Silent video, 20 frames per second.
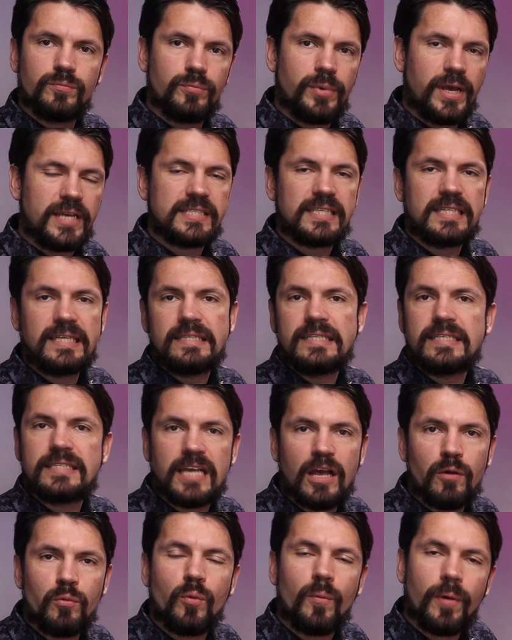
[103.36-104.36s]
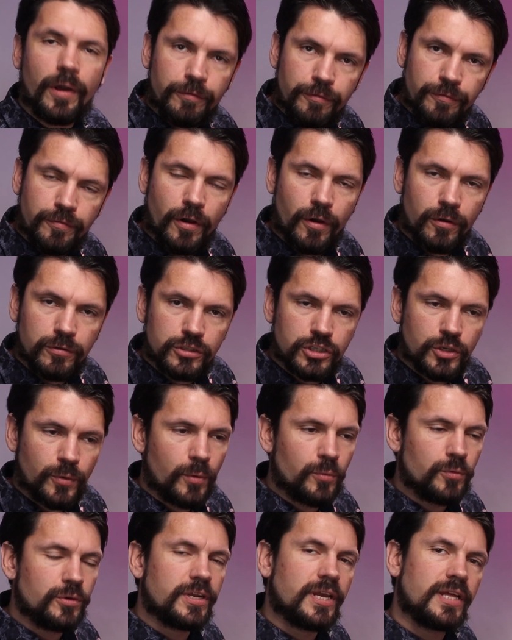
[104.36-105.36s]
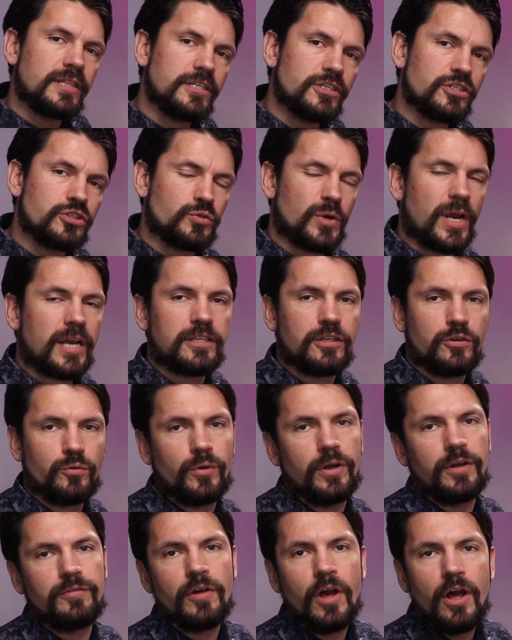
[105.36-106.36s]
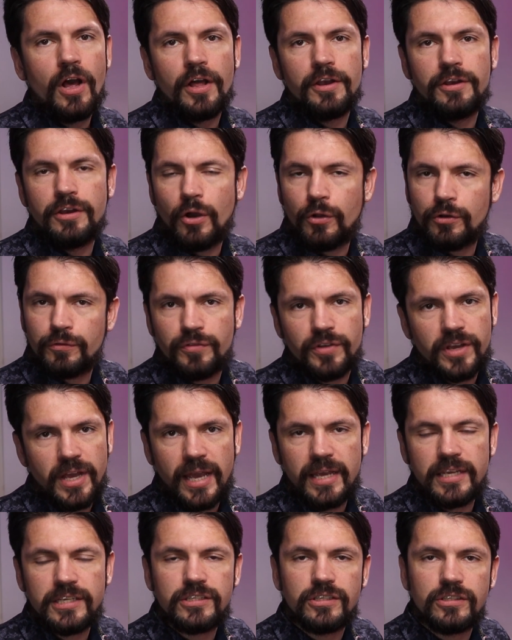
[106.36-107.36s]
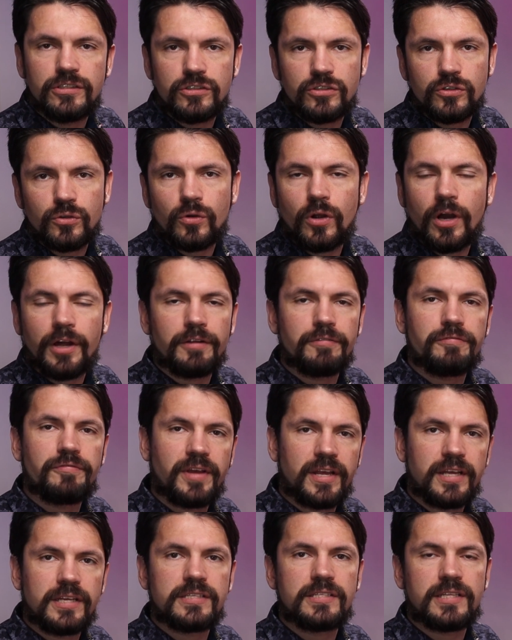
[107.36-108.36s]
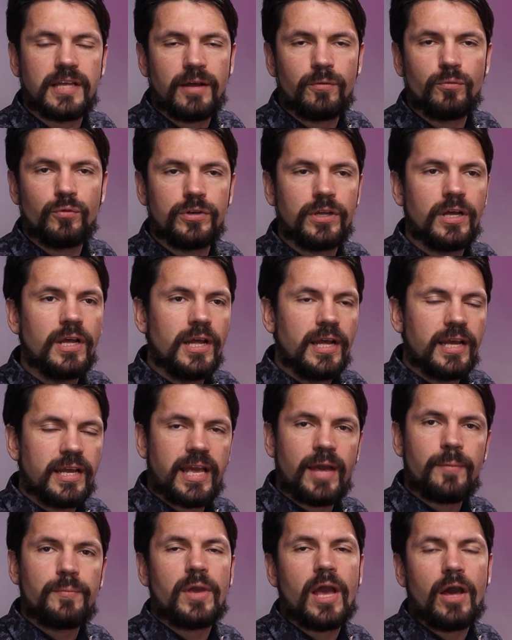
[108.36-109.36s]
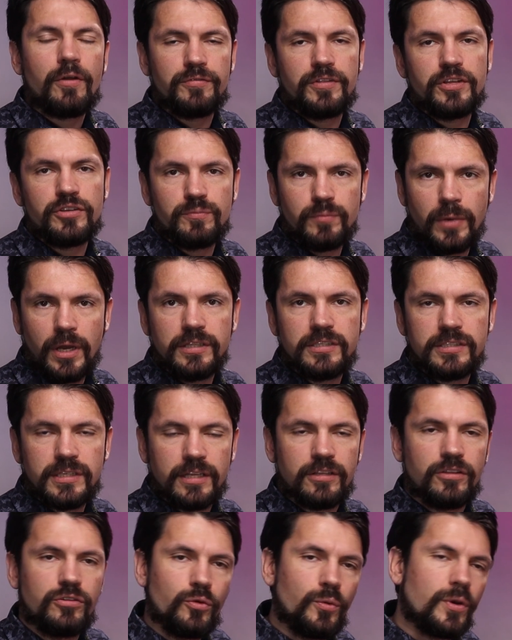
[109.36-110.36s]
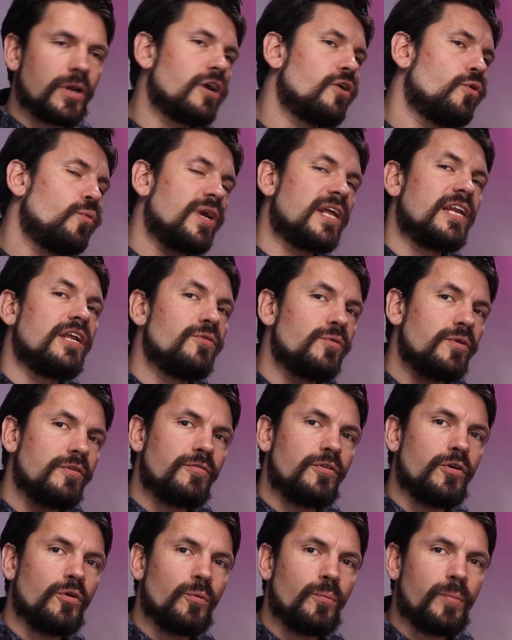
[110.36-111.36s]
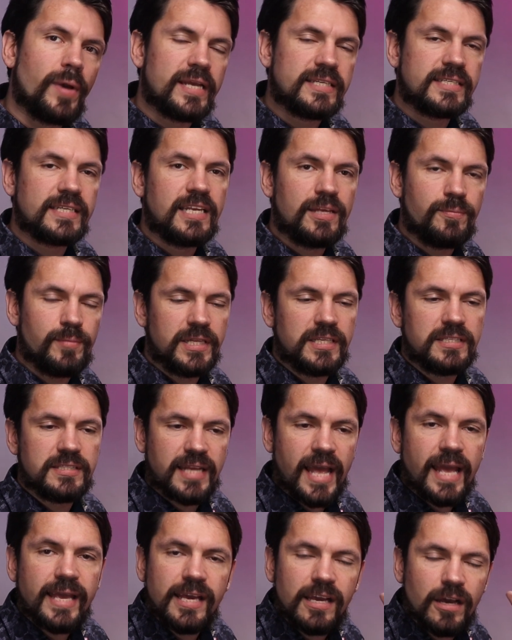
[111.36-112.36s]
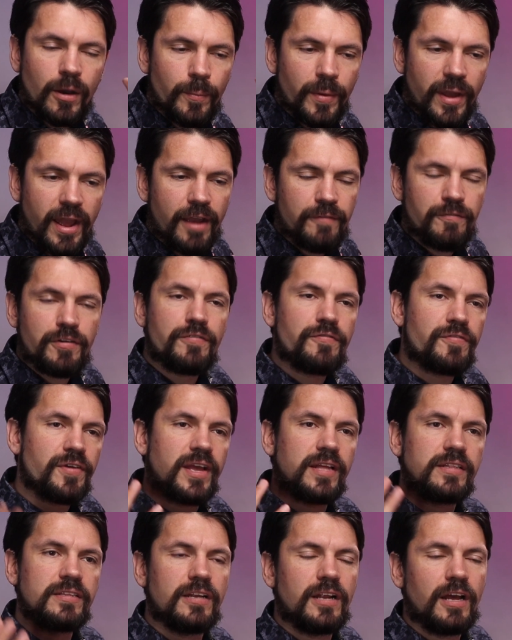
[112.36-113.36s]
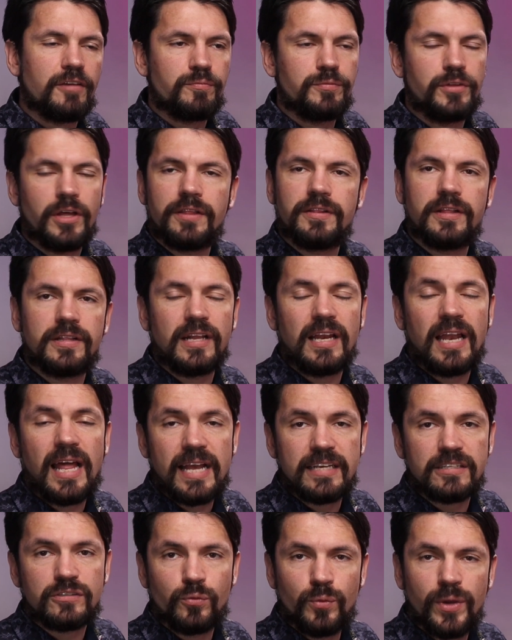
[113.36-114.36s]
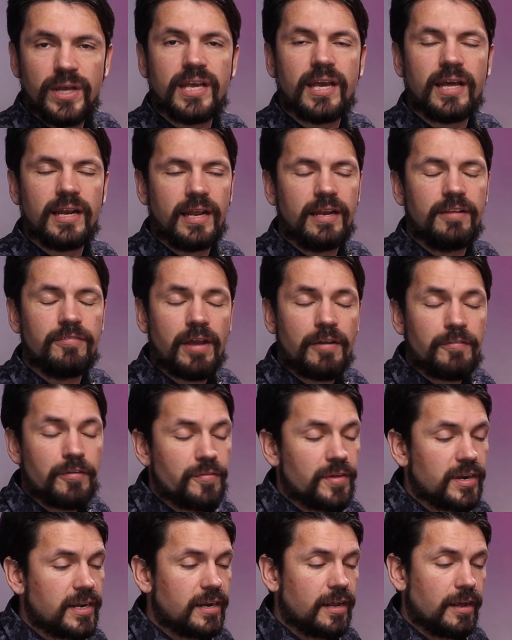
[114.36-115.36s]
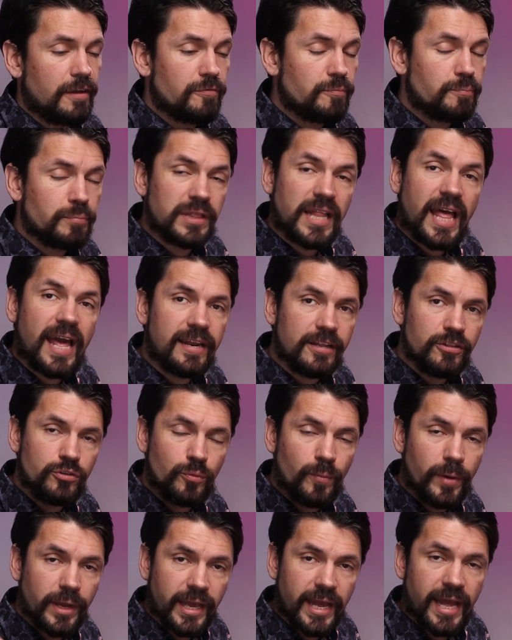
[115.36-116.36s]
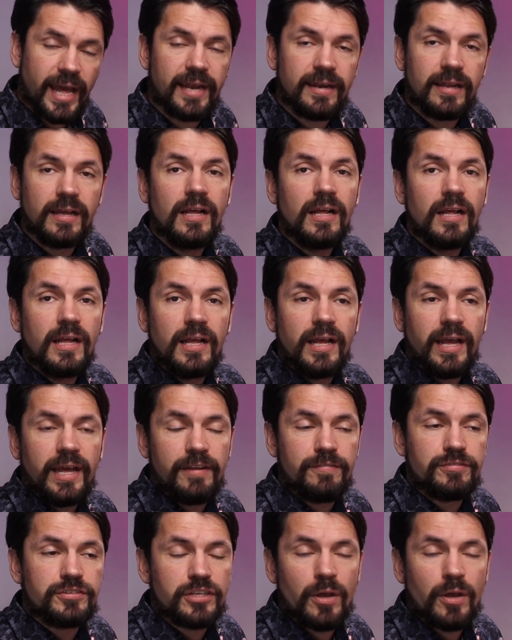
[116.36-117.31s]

basically disable my phone so I wouldn't get distracted with notifications or other things that would get me out of this mindset. Doing a weekly review basically means taking up everything that I've done in the last week and then everything that I've planned into my head. And if